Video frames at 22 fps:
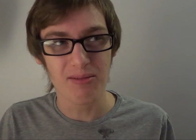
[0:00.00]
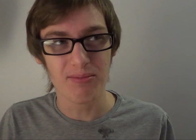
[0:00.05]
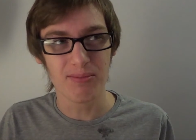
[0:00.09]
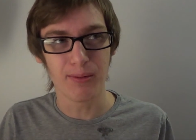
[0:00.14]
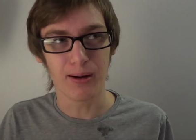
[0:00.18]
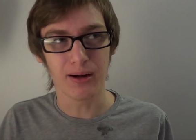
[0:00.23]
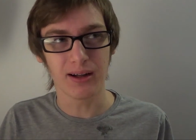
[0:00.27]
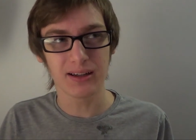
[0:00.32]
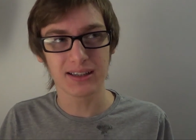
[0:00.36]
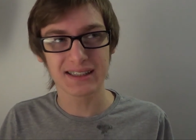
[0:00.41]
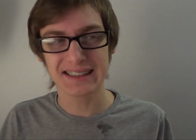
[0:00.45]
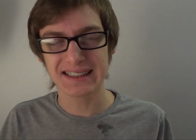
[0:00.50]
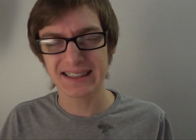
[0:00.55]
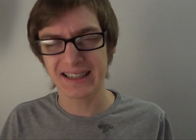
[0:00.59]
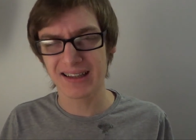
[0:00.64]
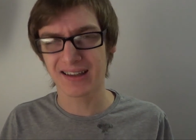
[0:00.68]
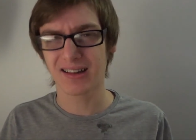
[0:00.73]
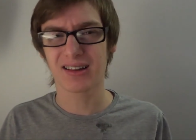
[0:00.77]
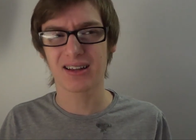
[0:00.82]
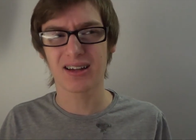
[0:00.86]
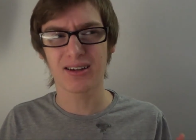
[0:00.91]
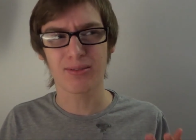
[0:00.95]
but
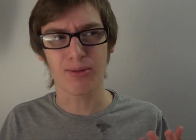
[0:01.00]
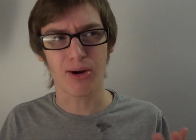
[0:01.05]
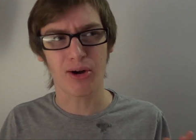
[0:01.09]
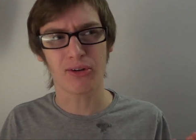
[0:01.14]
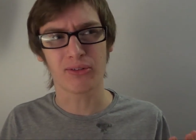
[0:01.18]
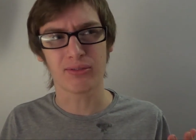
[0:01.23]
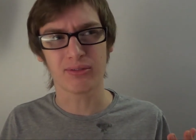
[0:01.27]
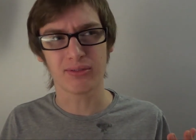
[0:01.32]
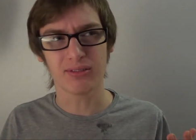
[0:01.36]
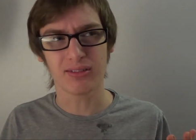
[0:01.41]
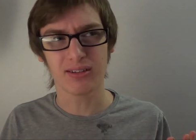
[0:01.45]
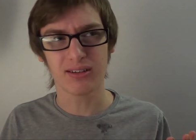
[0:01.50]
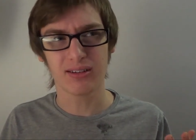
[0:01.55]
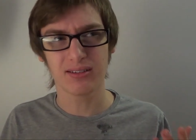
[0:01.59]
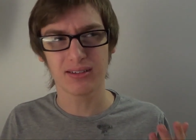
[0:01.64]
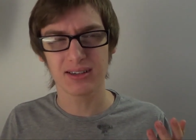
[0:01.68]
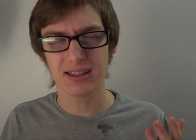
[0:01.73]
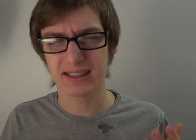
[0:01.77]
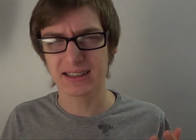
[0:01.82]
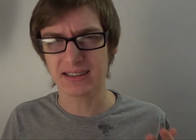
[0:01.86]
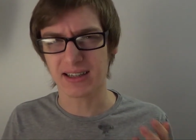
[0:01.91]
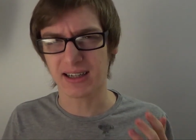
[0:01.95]
still, come on,
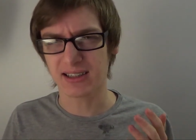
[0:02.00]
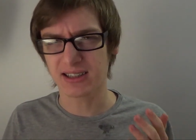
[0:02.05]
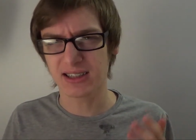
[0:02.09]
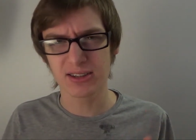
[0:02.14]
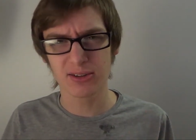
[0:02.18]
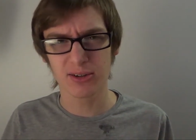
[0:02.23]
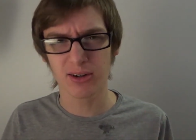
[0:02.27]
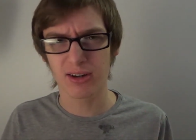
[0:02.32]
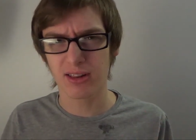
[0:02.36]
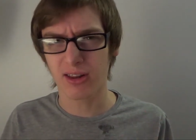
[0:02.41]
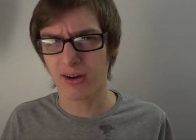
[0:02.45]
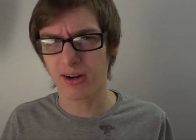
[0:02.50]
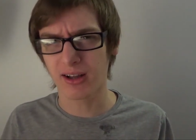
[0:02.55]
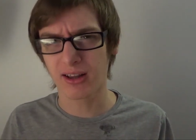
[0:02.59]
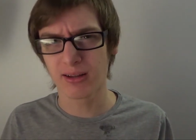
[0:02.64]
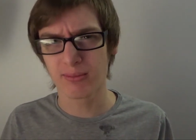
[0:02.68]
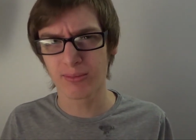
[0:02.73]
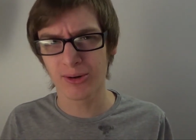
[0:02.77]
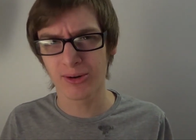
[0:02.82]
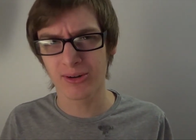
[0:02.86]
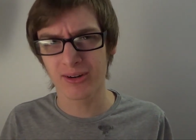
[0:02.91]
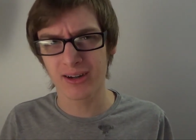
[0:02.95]
it's like 2 o'clock in
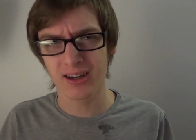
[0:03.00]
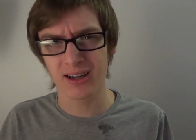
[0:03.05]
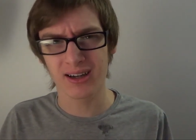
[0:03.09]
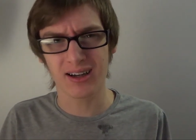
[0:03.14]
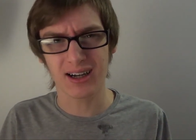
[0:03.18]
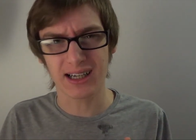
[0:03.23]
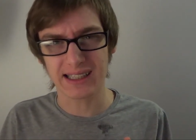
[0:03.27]
the morning,